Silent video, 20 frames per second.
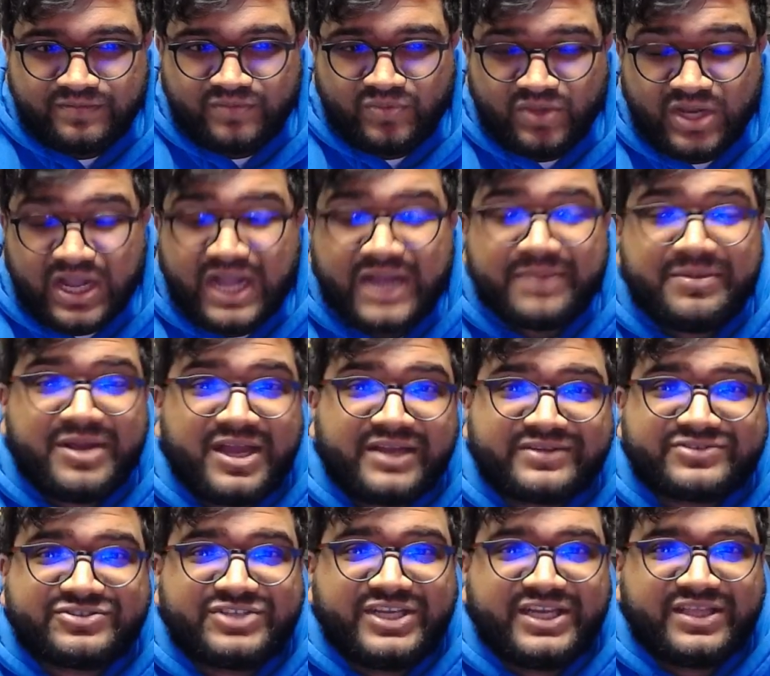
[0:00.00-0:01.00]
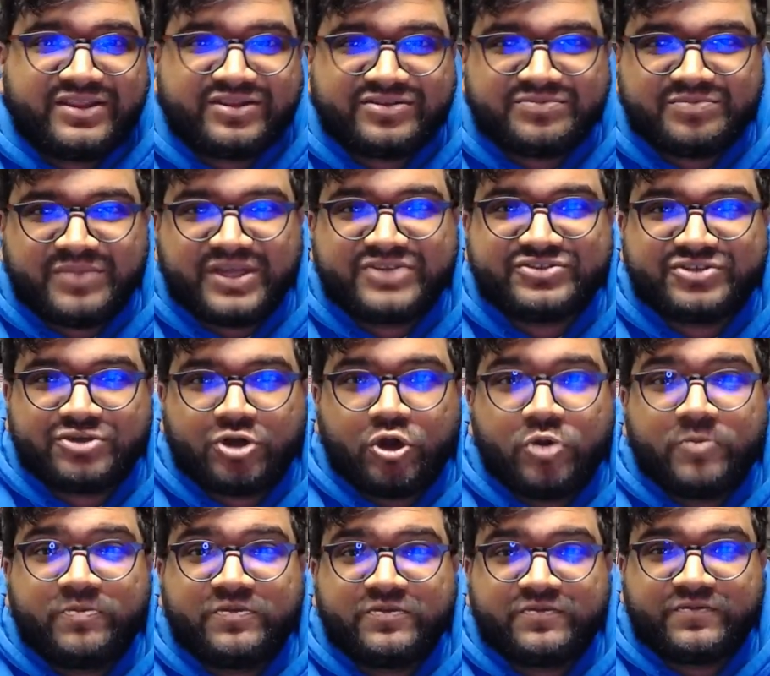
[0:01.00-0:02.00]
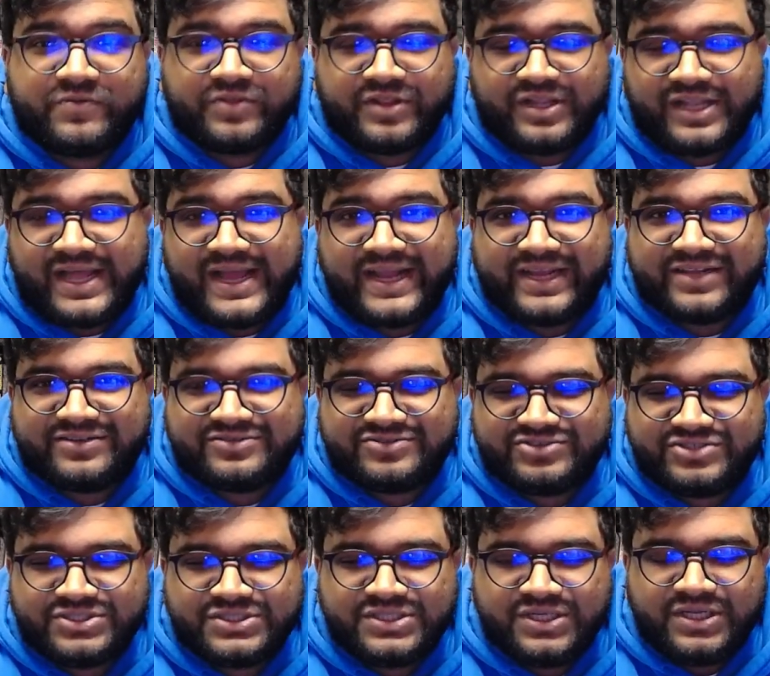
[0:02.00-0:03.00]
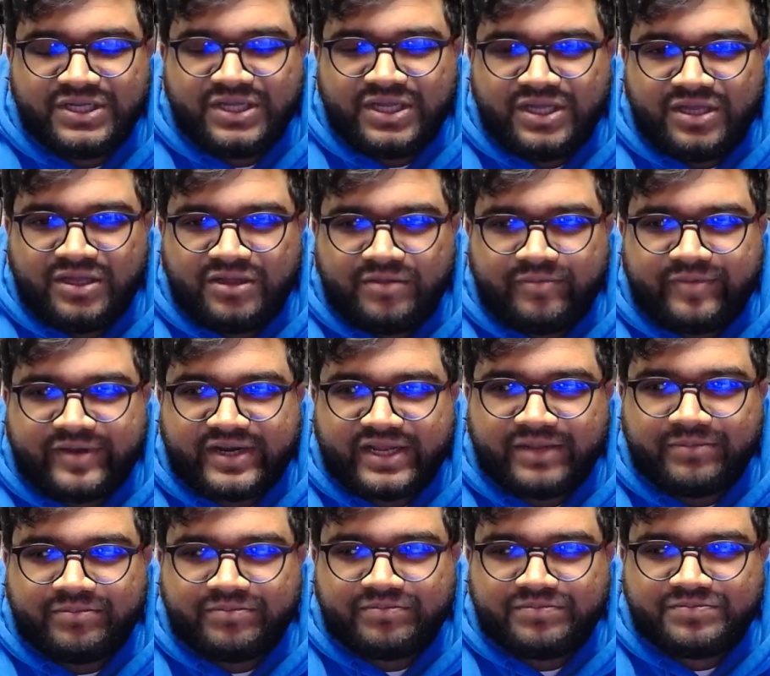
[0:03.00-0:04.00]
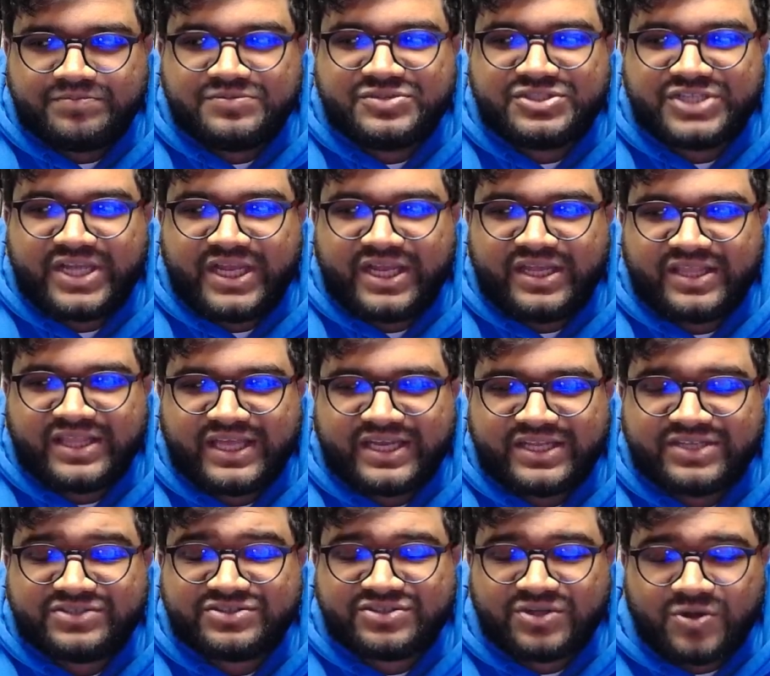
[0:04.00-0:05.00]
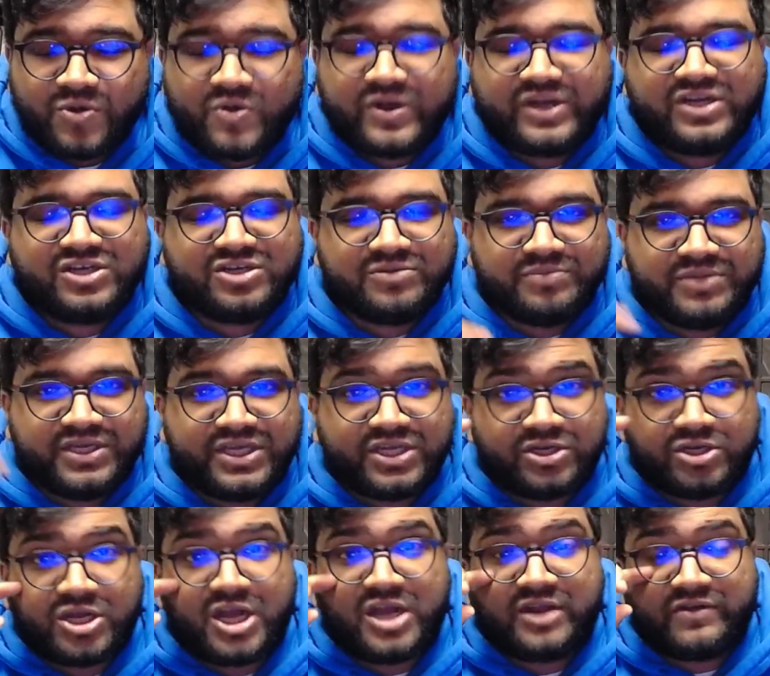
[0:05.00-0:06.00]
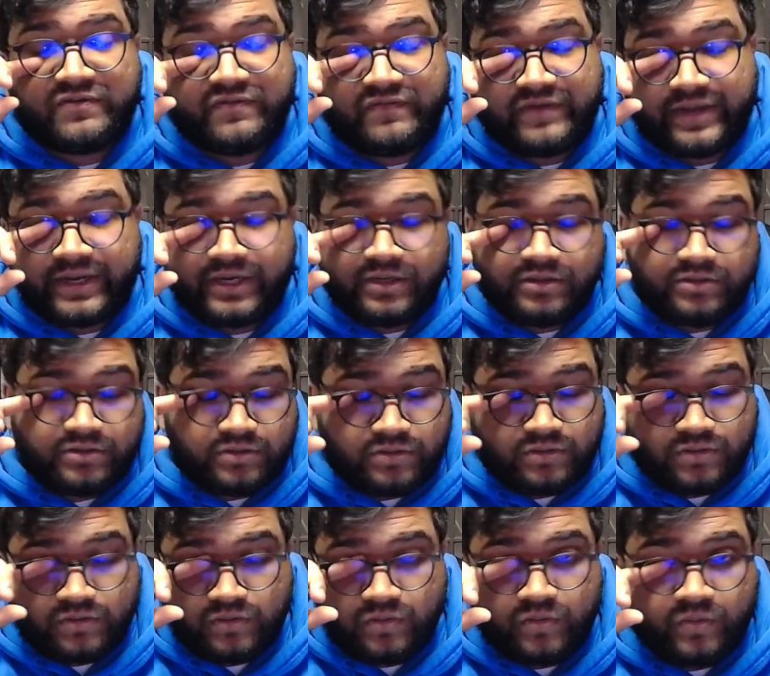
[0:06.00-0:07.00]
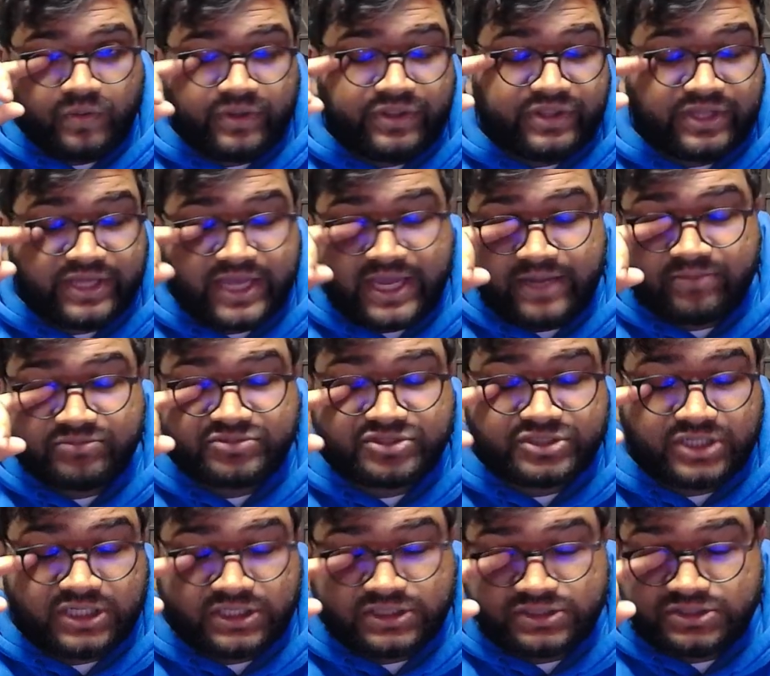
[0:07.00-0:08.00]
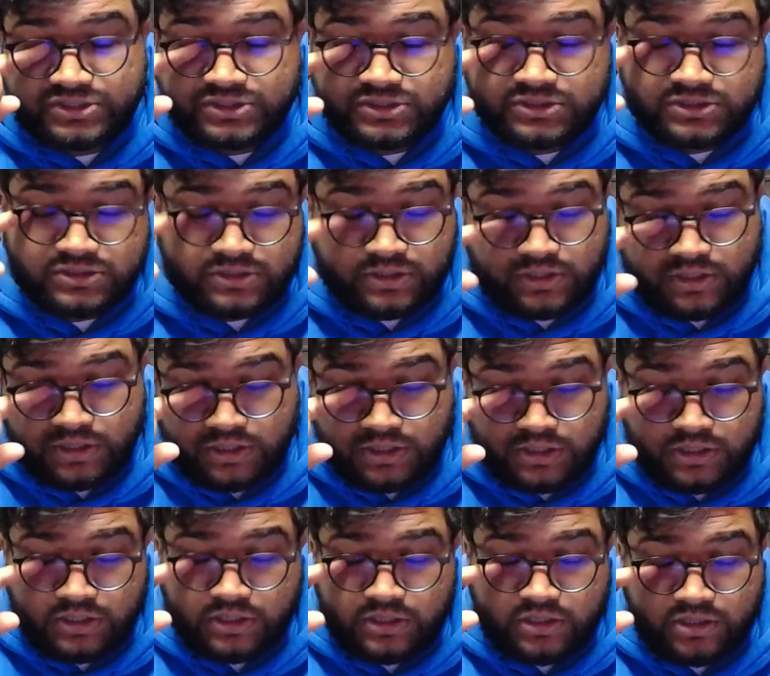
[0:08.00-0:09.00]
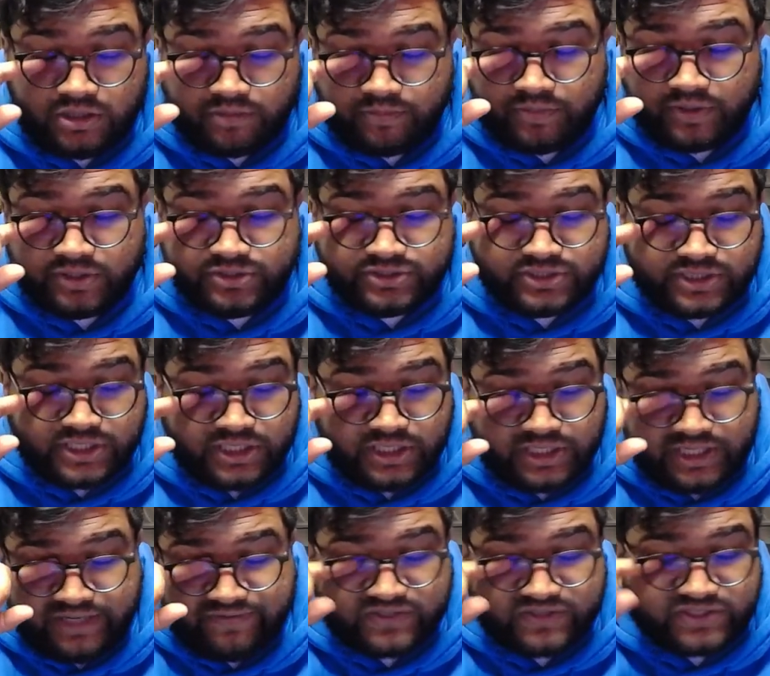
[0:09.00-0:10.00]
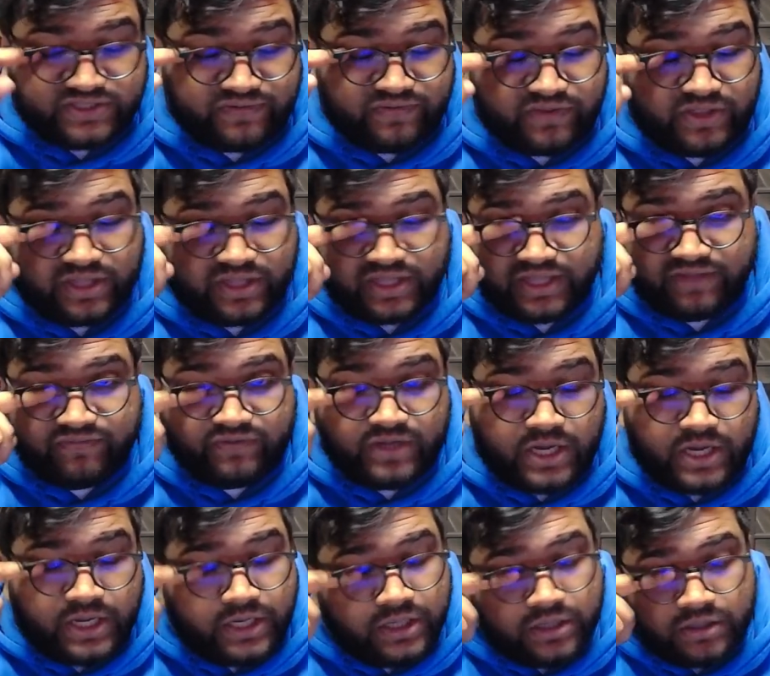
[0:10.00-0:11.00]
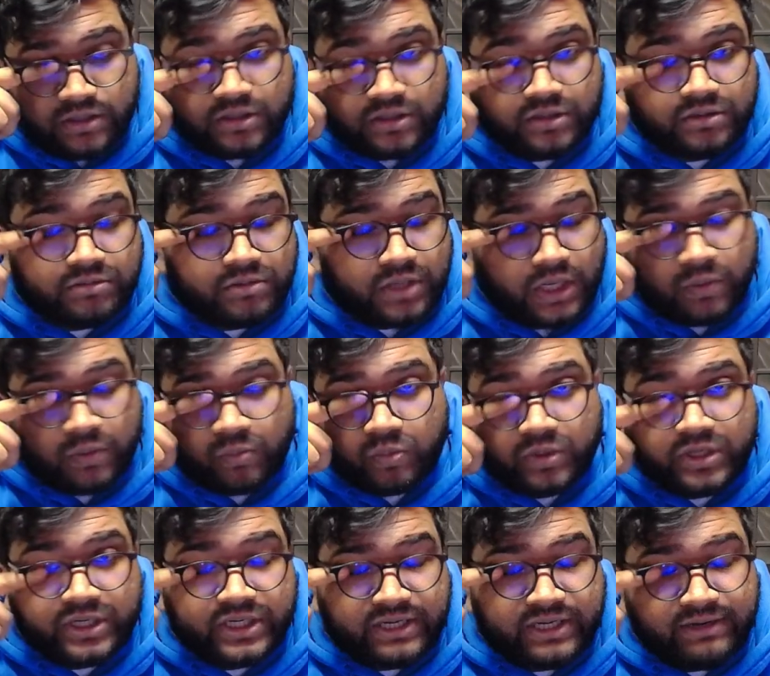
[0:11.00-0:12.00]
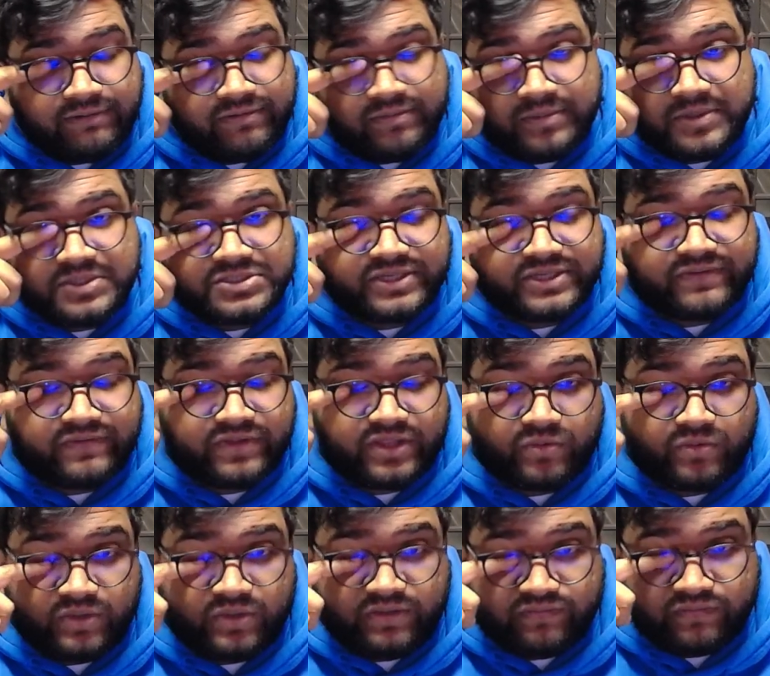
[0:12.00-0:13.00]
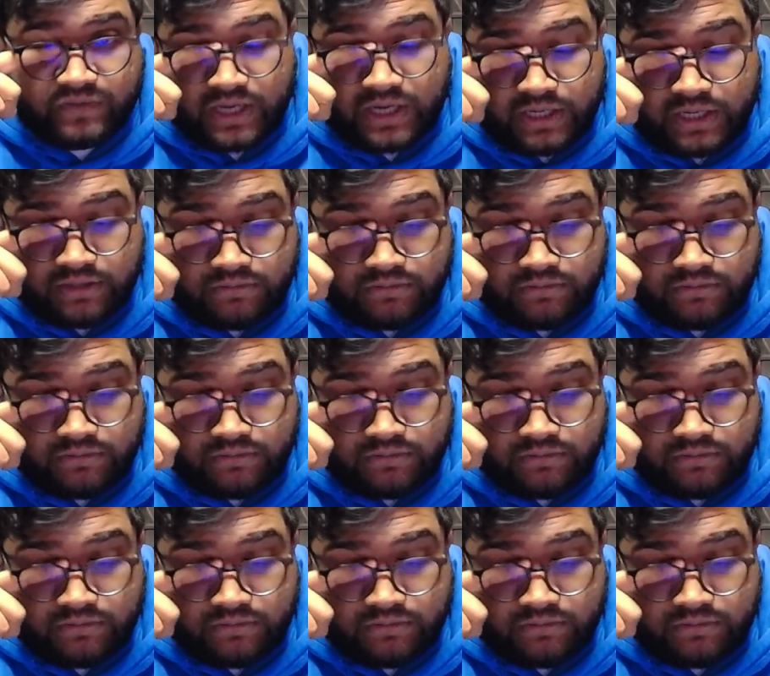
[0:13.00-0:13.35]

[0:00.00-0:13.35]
I'm not saying that makes it hopeful for the Lions, but I'm saying that it's going to be a dogfight when the game starts. The Bills are going to give us everything they've got, and we're going to give the Bills everything we've got.